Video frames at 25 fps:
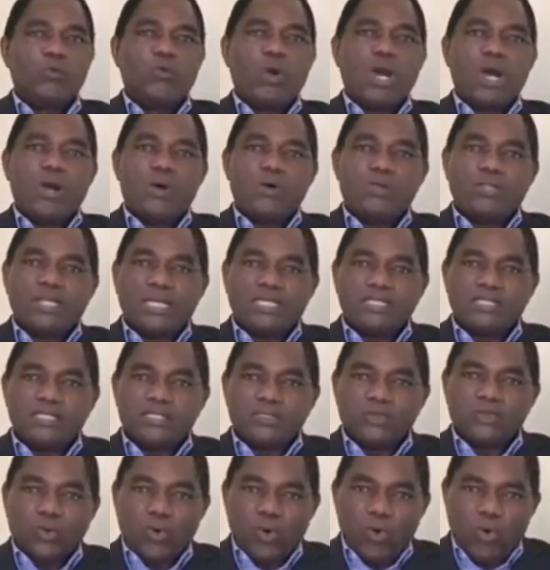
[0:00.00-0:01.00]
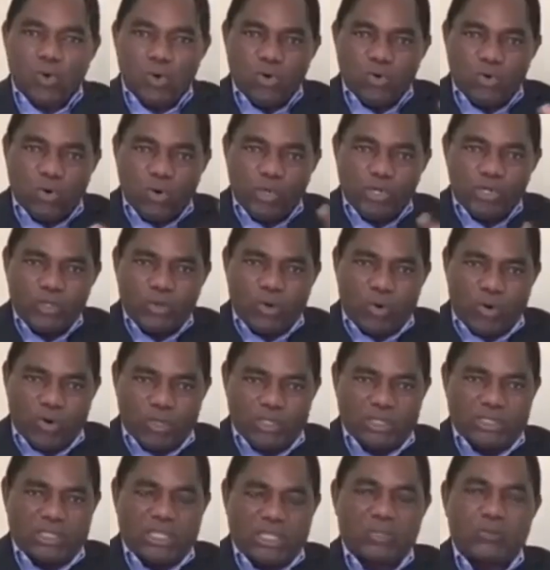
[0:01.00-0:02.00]
While that is all going
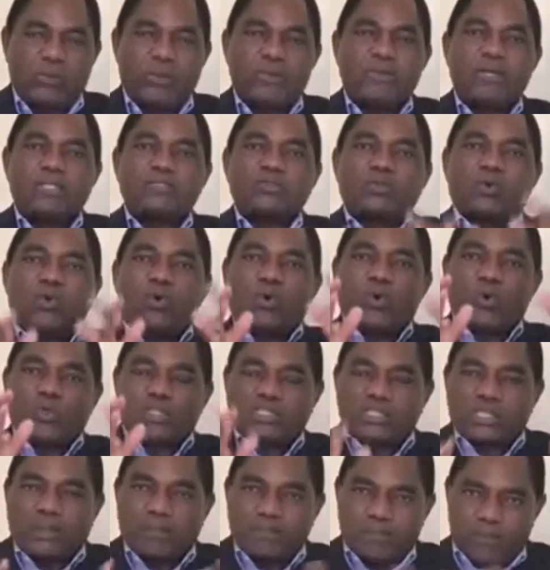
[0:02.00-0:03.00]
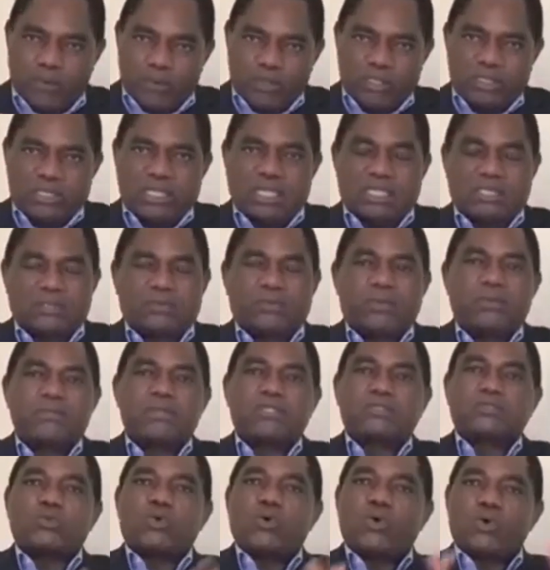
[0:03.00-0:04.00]
on, and we must all support that, we
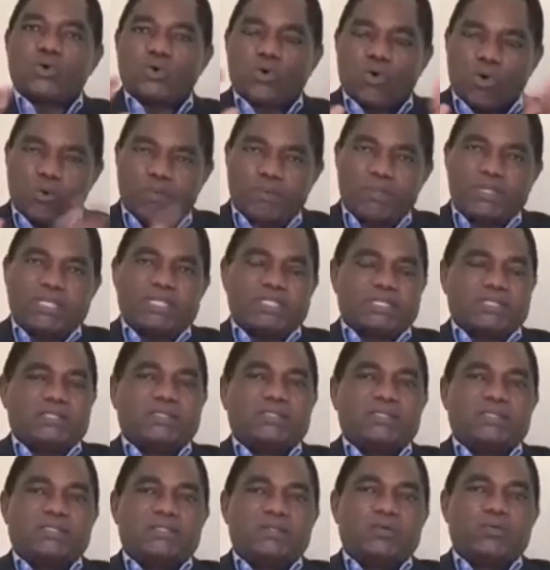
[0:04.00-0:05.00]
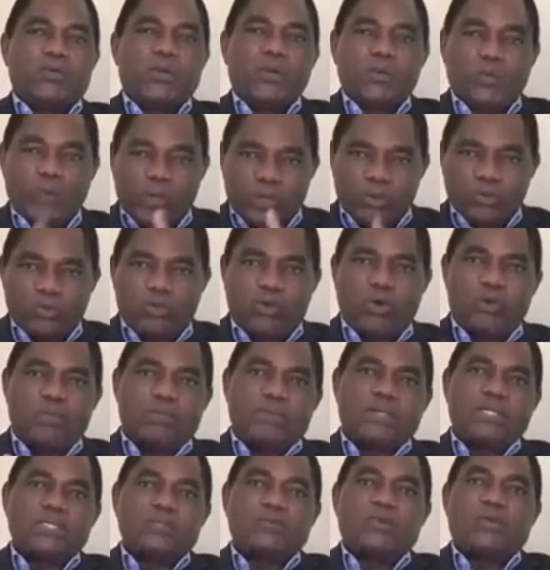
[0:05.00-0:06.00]
must all cooperate, we will
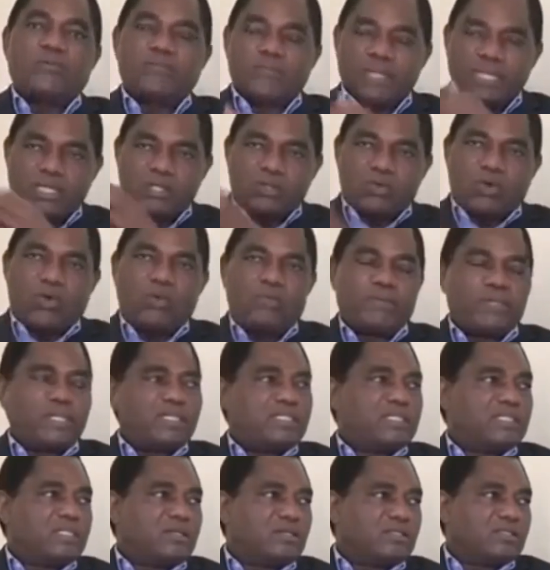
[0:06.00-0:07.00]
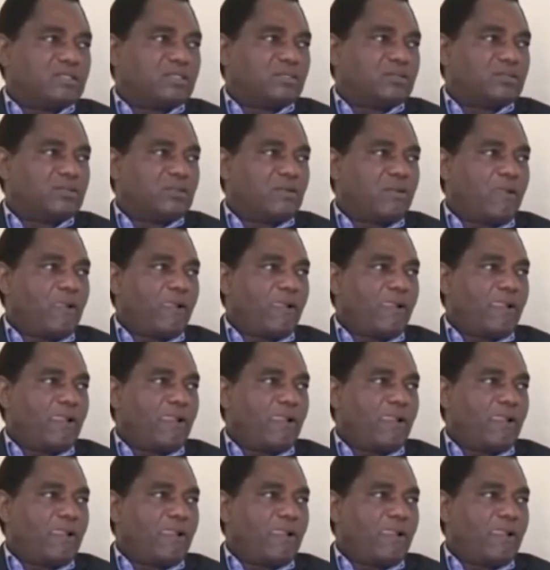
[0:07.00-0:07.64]
cooperate, we've been cooperating ourselves.